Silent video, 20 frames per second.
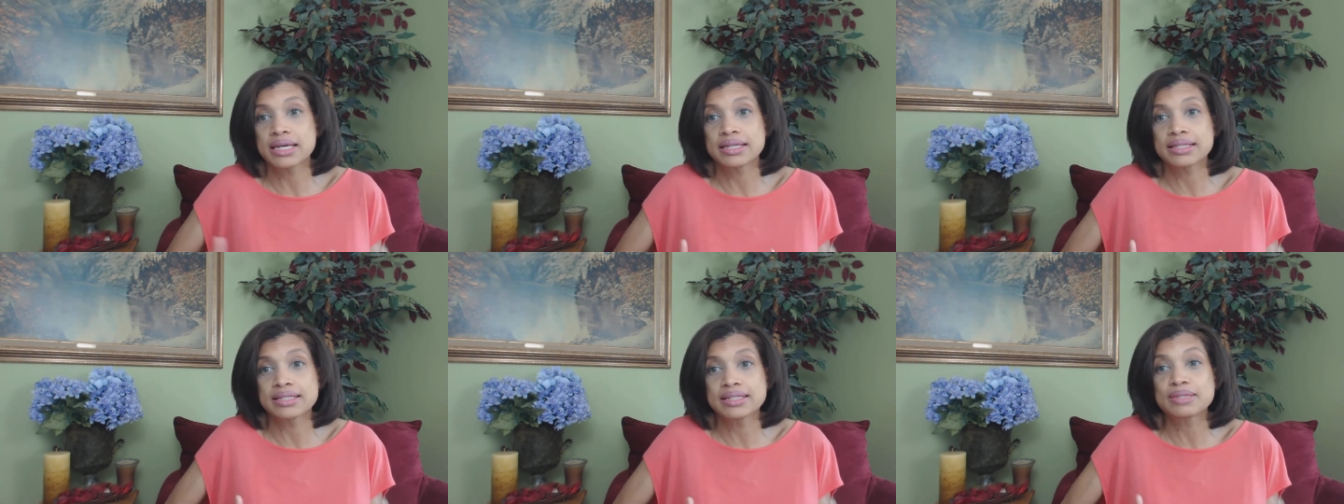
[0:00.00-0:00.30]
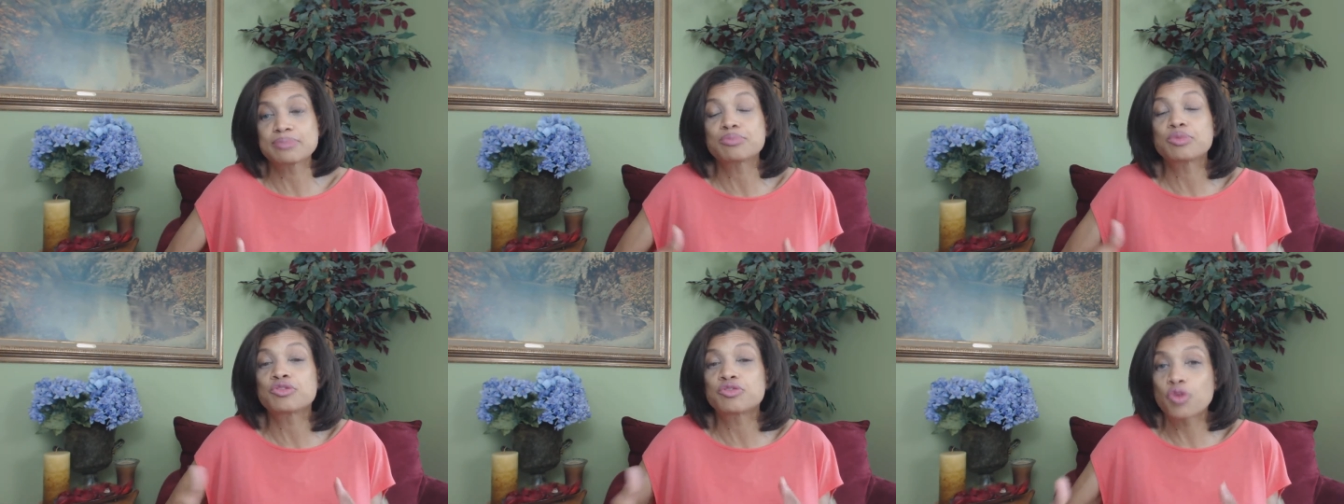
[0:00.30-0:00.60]
It
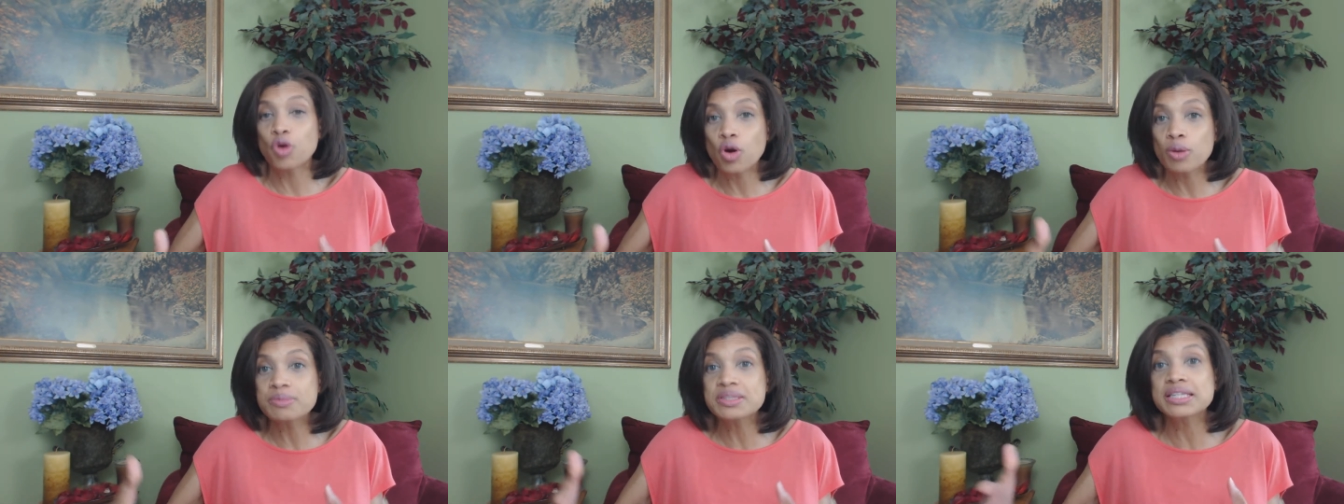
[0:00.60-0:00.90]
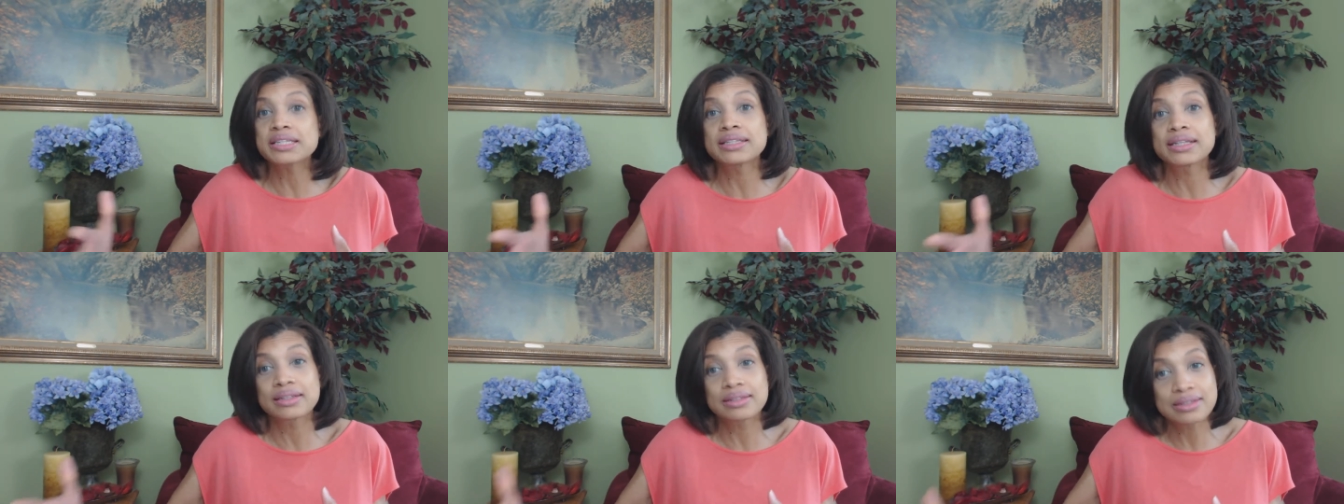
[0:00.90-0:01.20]

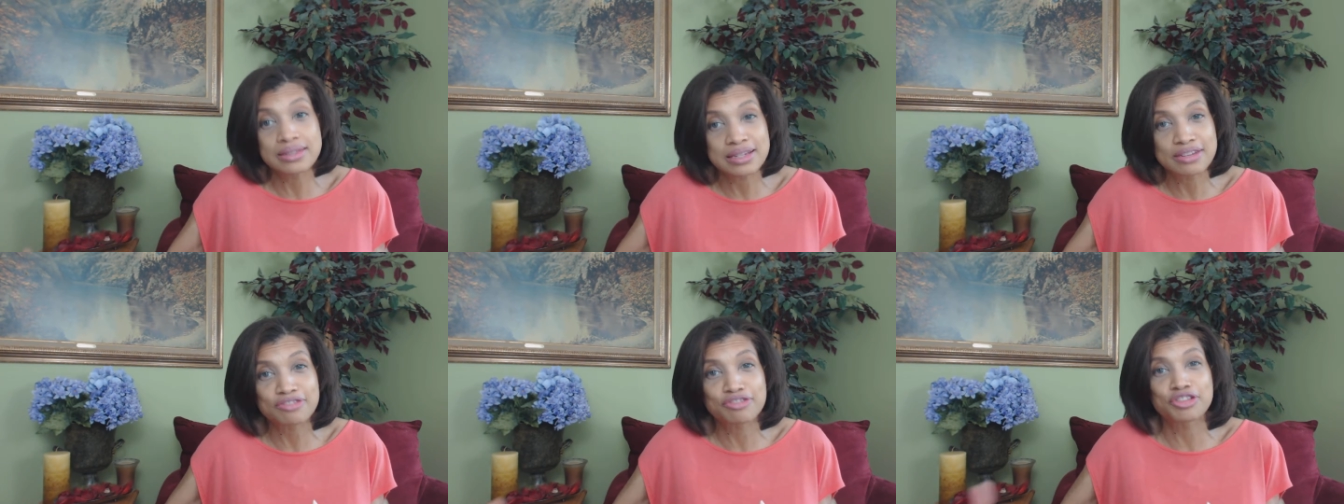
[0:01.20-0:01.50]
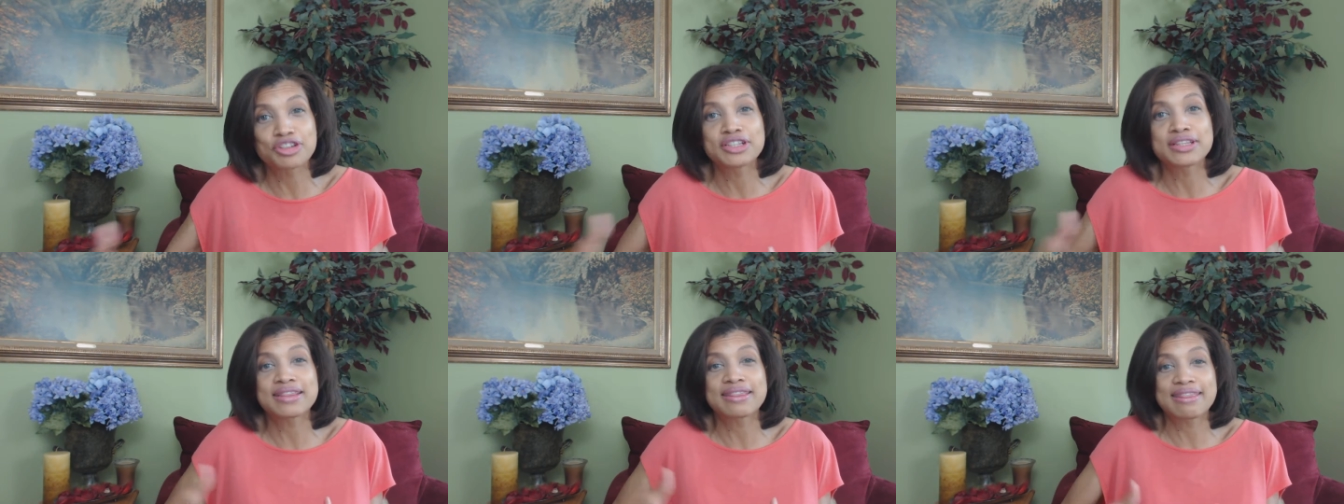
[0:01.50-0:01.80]
performs a little
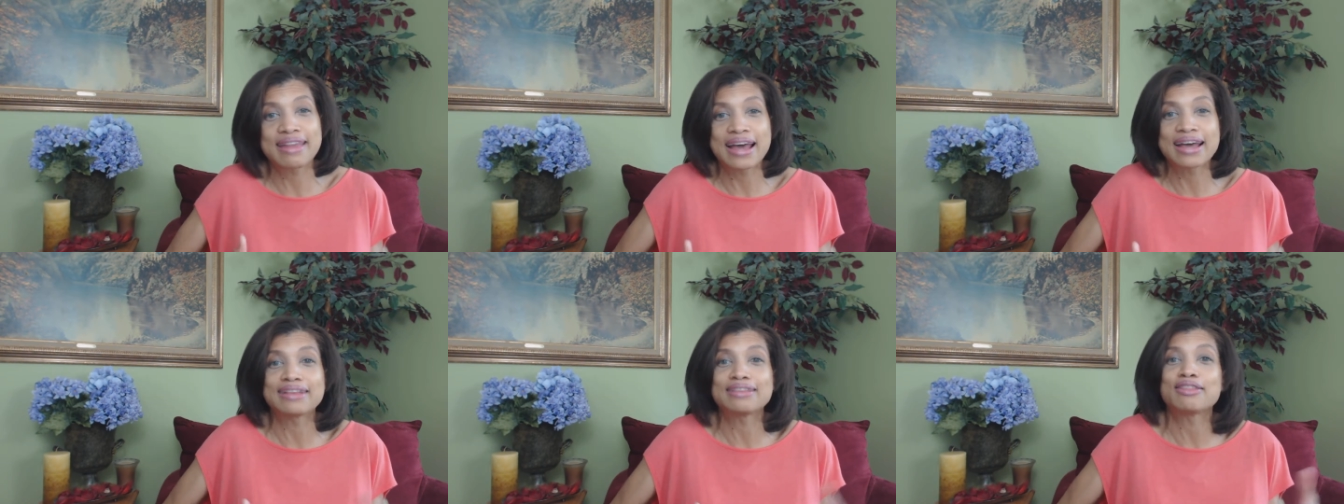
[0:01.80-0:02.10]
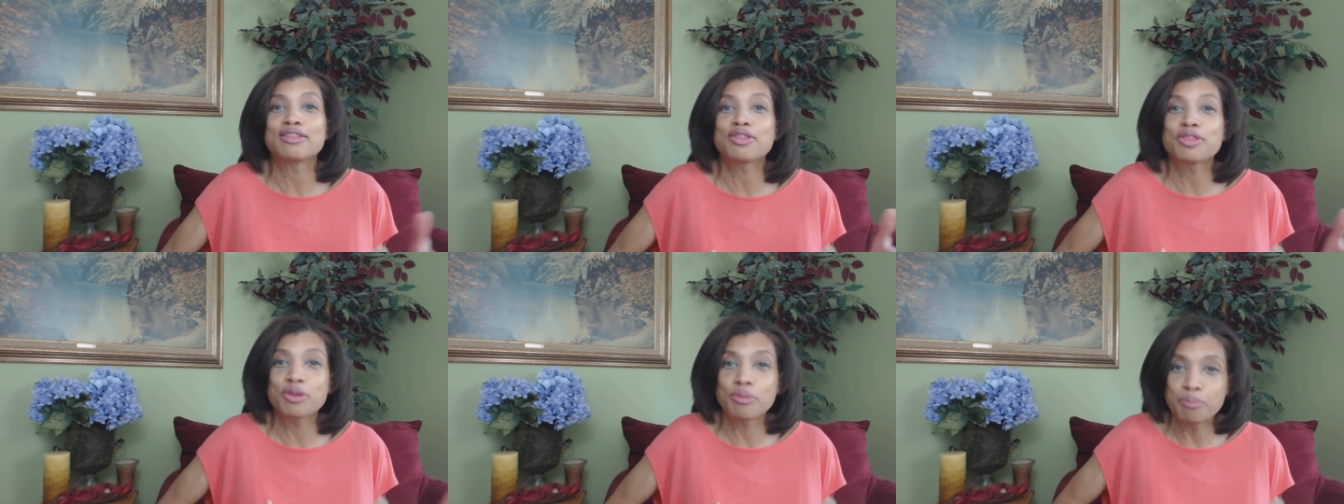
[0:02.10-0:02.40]
different
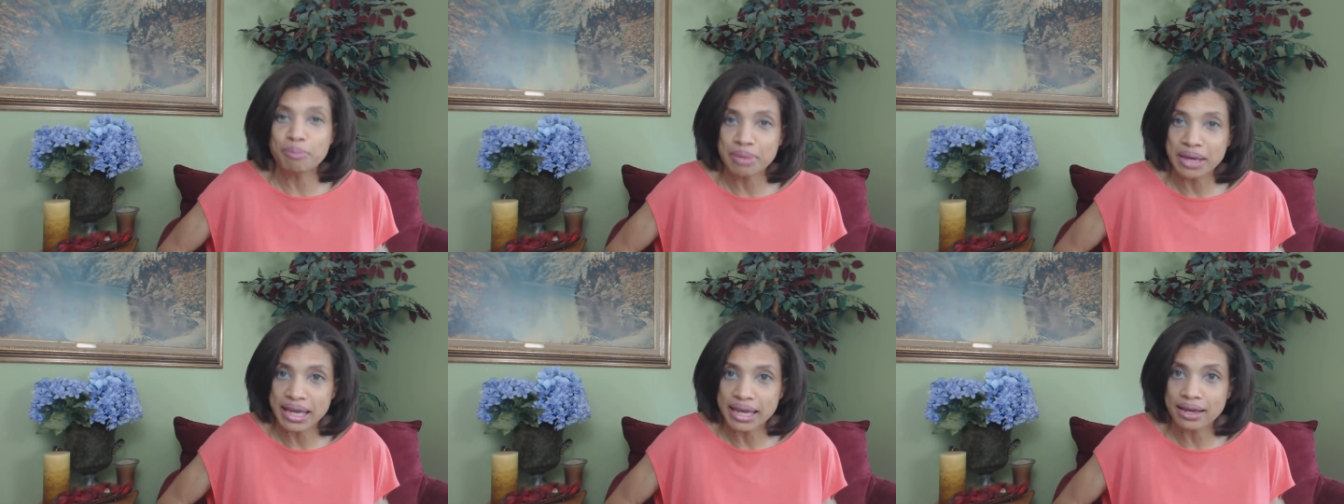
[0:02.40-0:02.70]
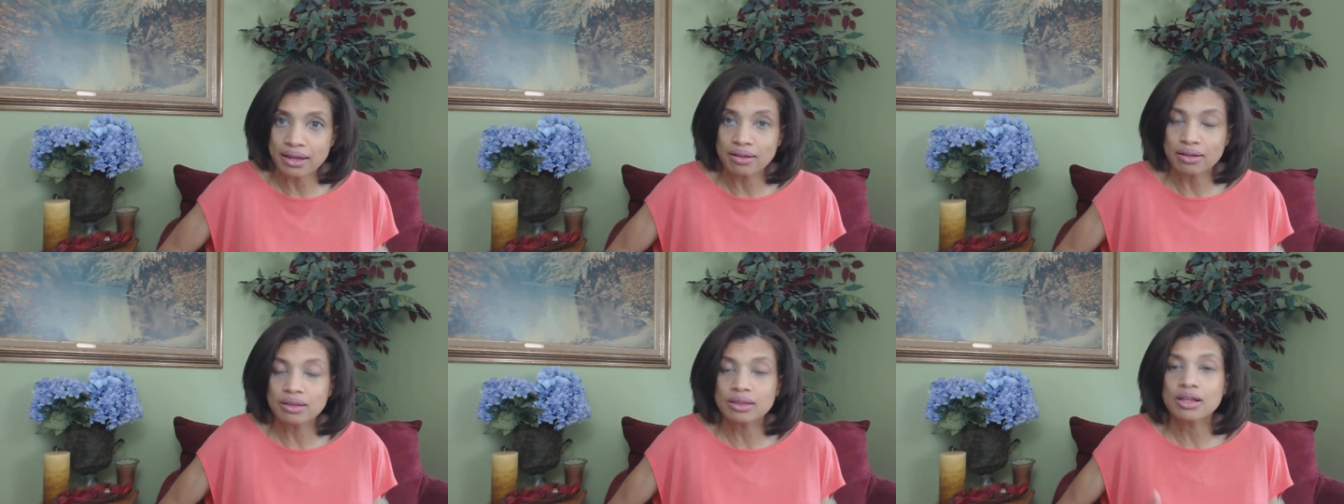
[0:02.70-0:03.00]
than the
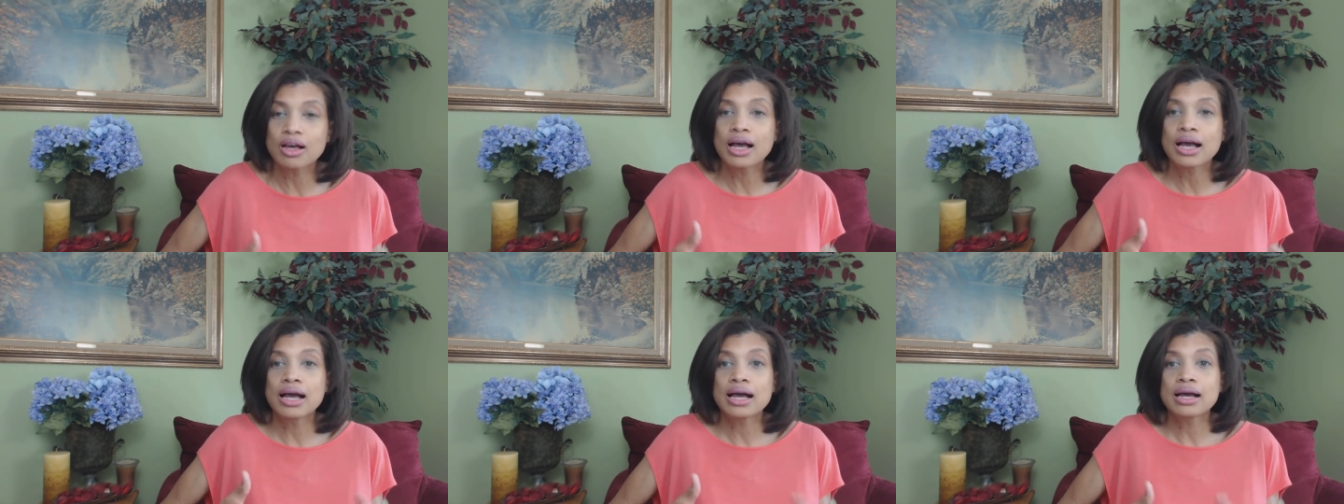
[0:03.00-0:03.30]
male